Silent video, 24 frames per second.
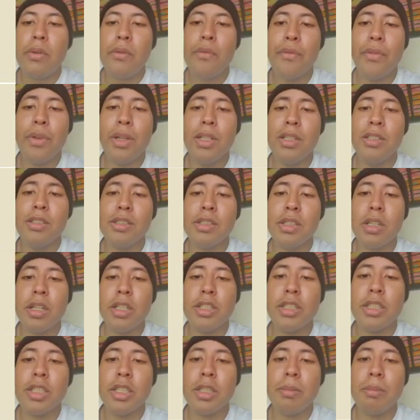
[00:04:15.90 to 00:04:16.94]
field
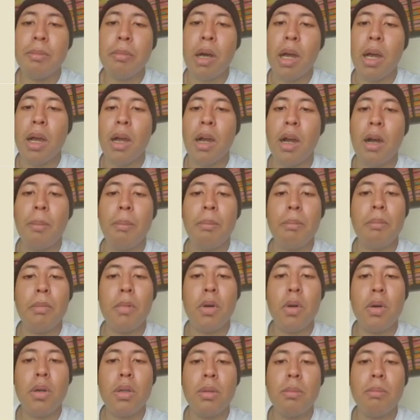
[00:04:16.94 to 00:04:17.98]
installations but are
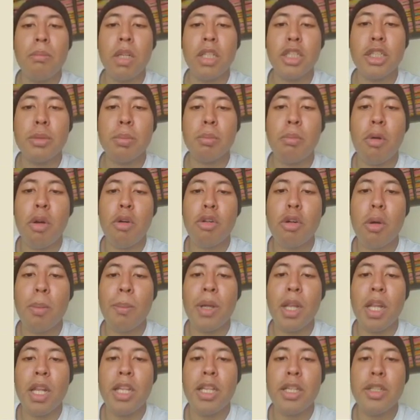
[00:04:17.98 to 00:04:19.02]
much more
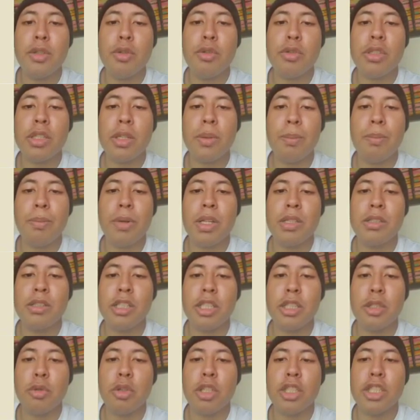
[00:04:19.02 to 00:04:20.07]
commonly used in plant
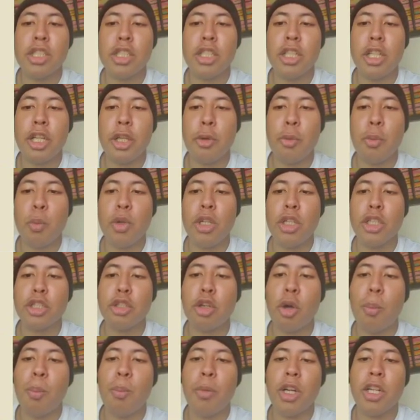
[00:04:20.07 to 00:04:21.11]
situations in which
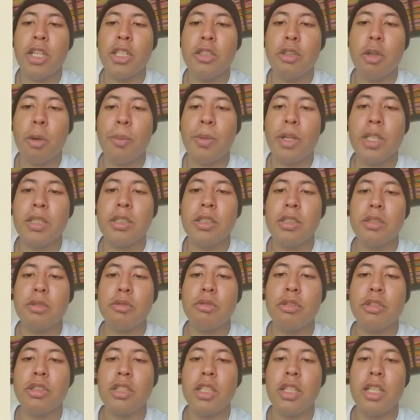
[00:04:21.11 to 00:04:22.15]
component operators
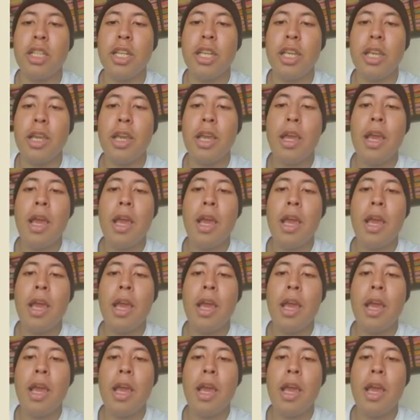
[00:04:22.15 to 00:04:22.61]
routinely